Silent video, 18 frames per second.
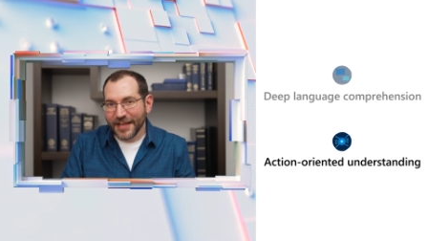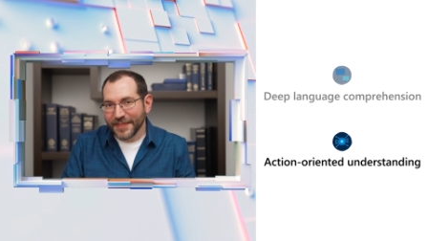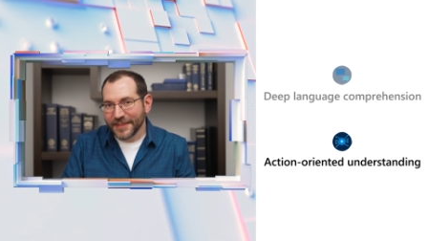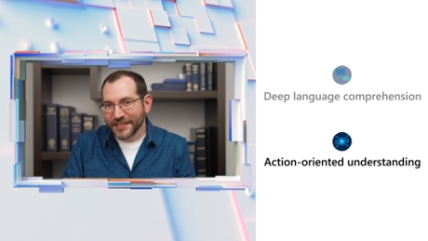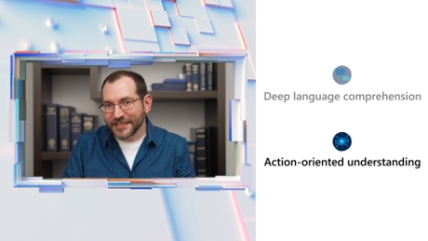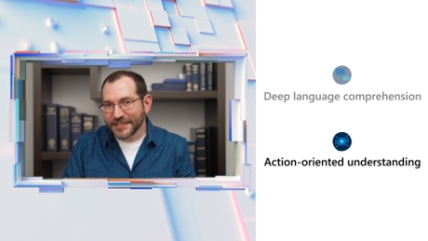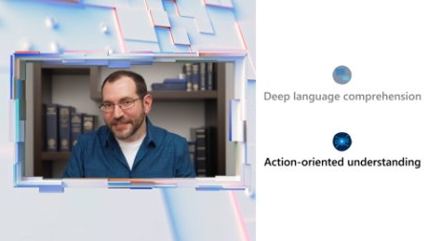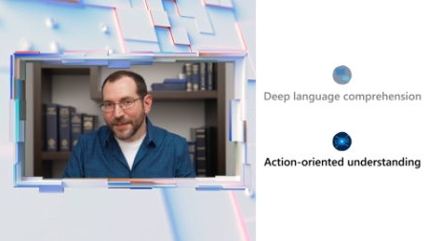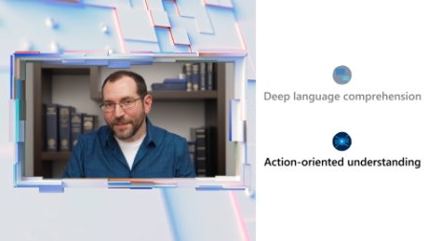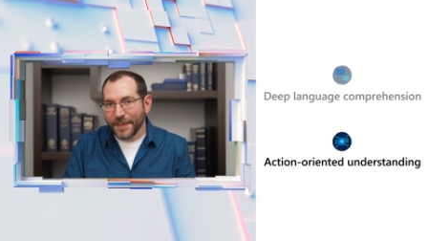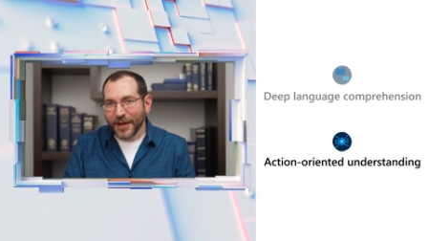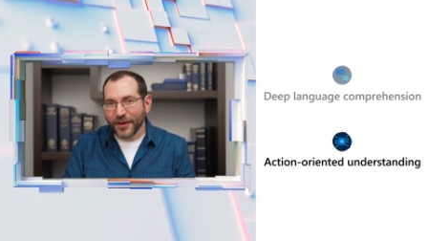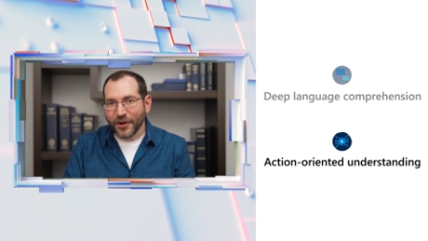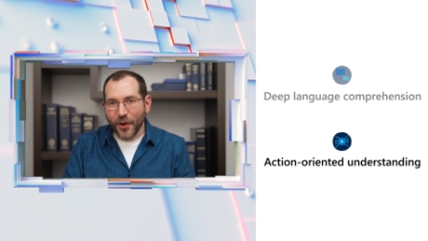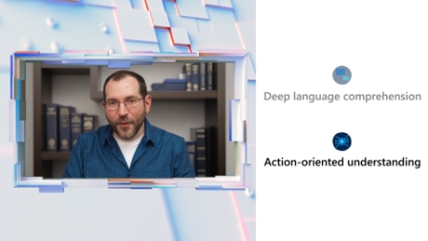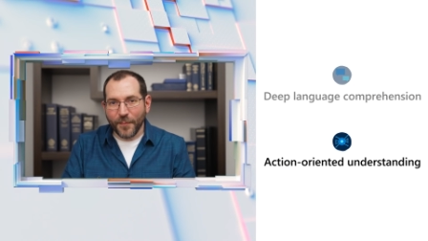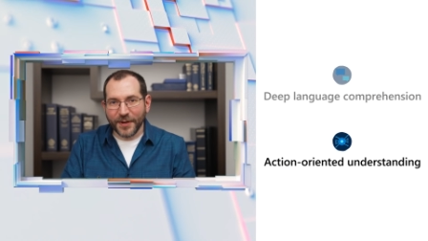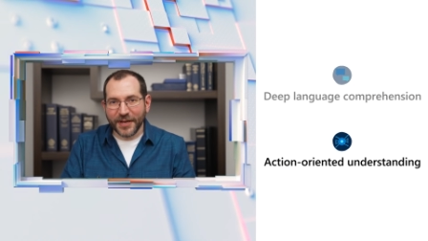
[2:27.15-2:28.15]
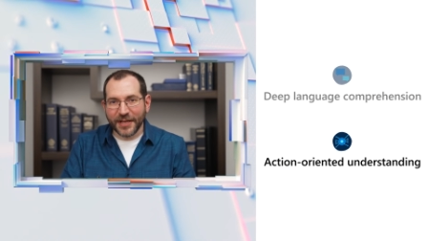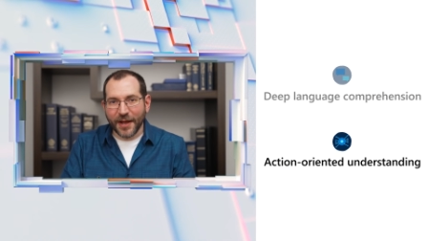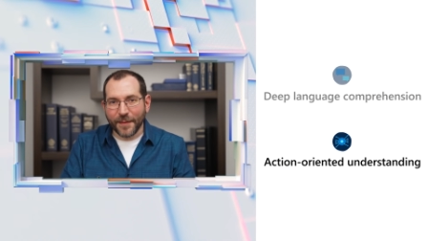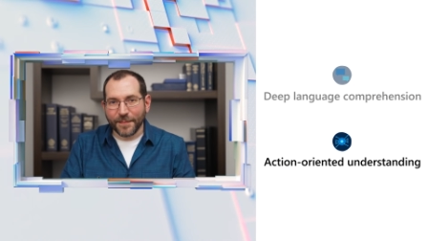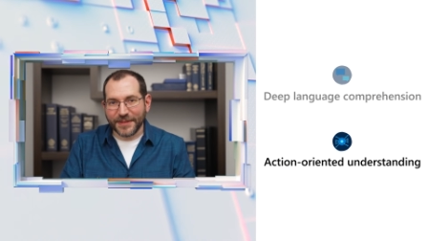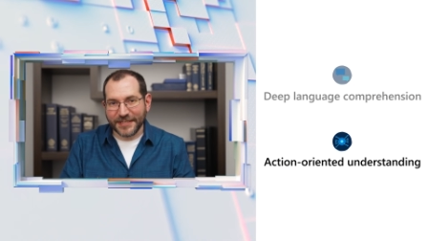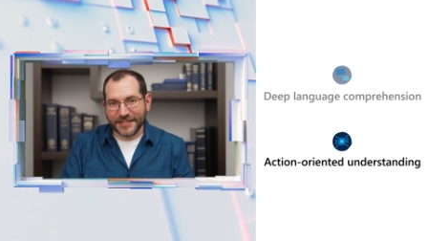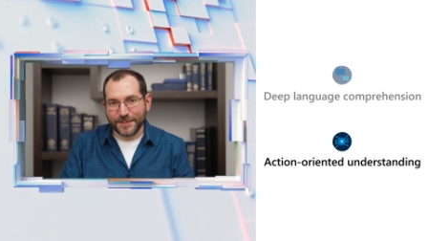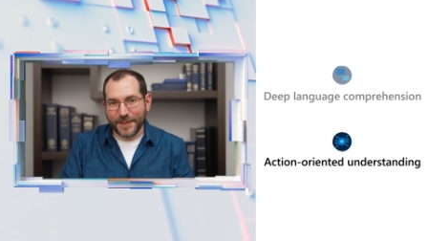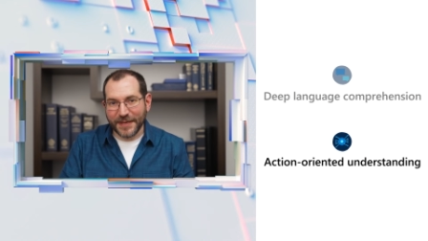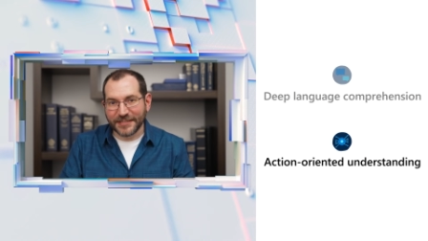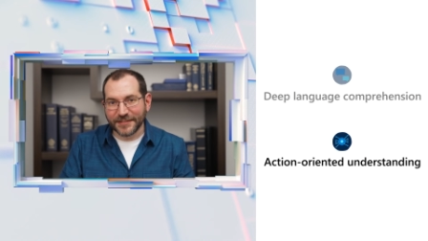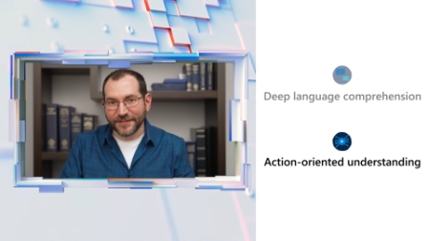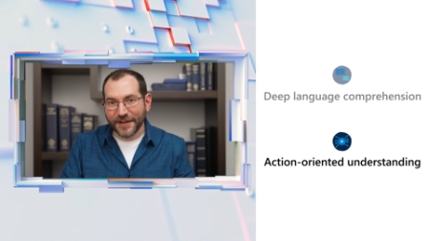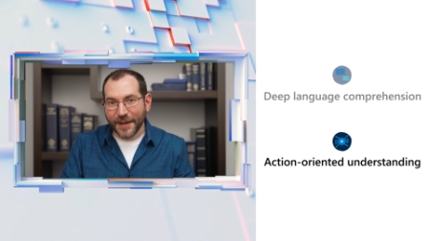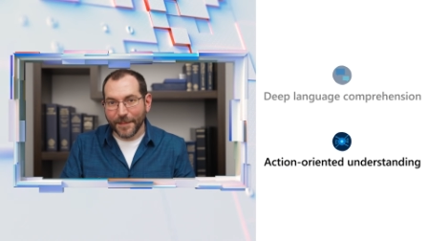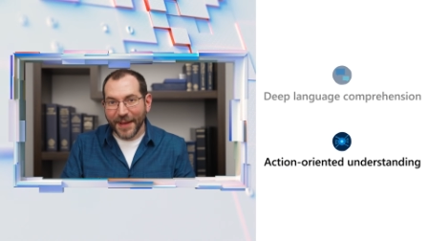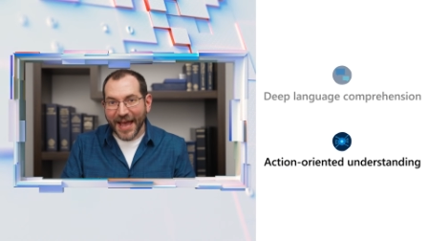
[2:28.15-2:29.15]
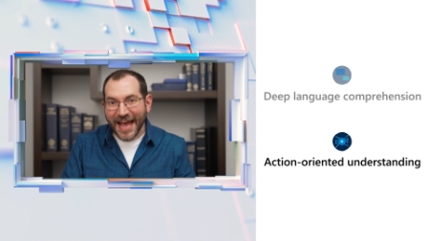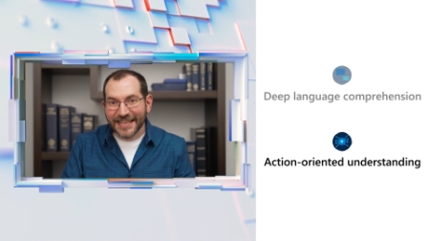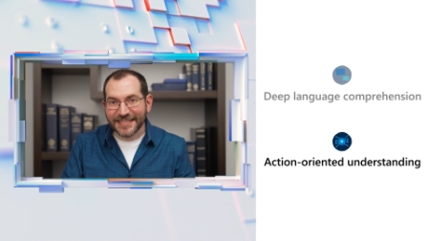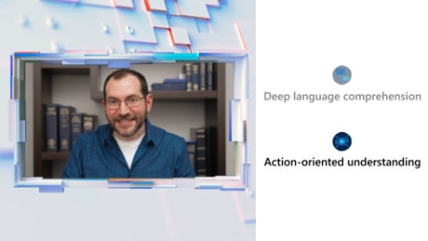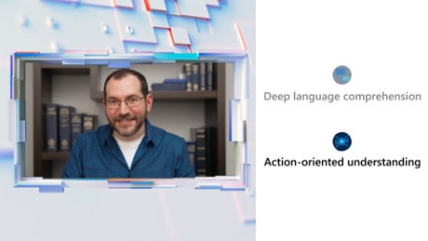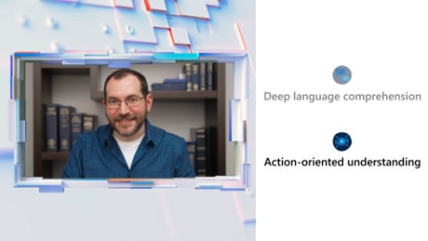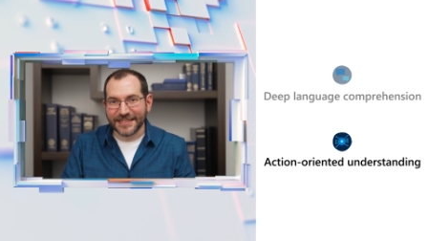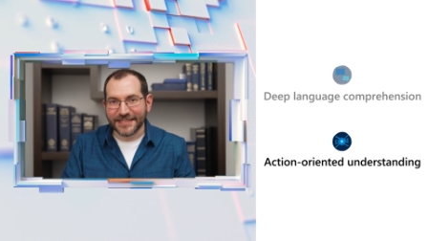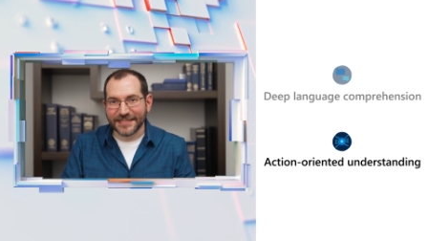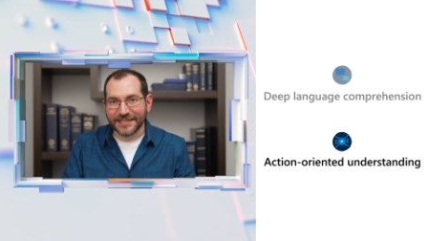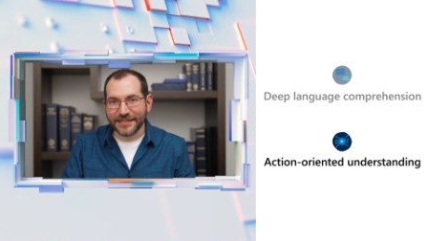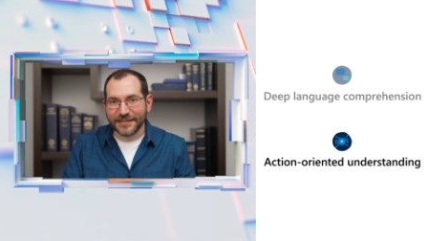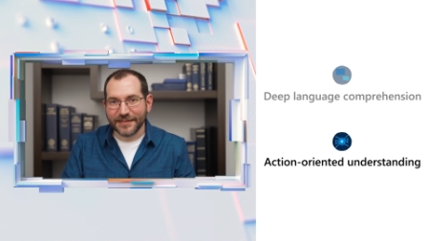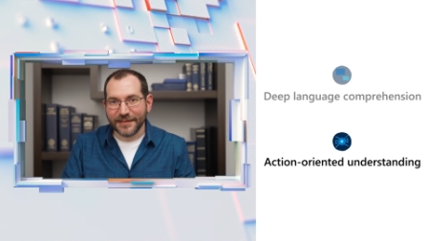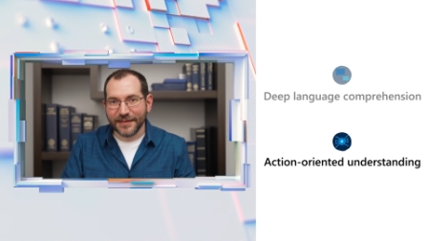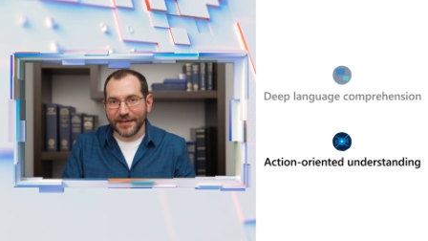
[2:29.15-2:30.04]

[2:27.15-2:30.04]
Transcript: This is about opening up the space of capacities.